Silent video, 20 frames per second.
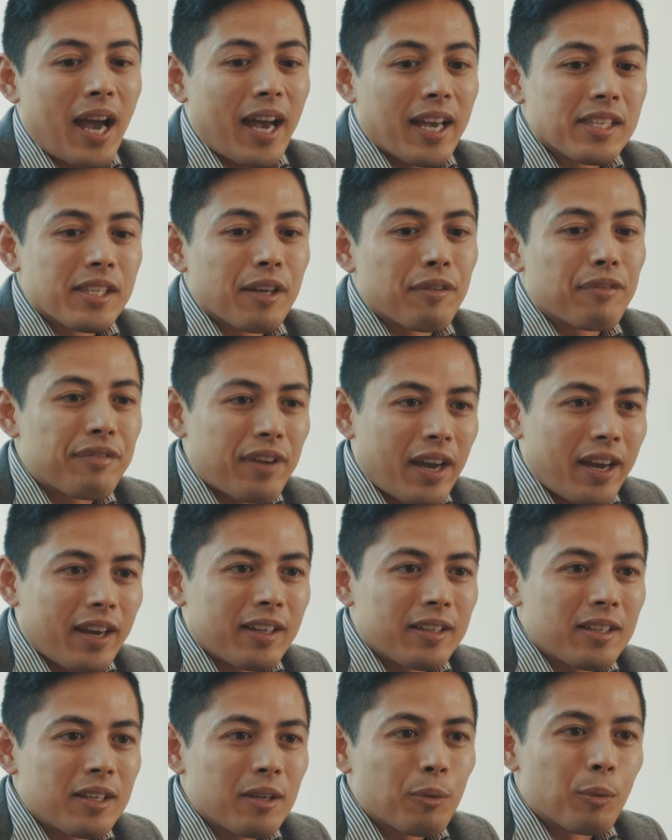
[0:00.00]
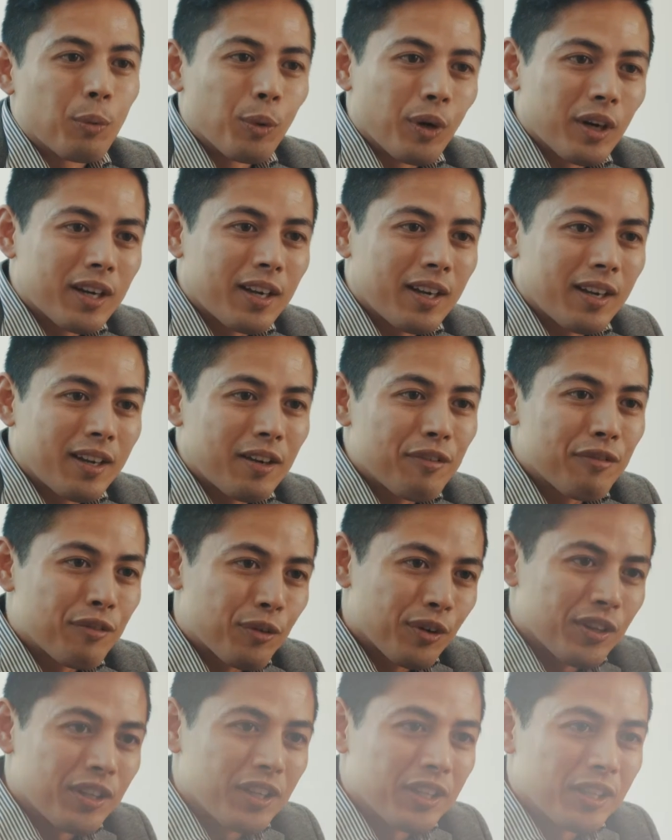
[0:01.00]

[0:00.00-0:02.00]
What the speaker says: as a fan working for the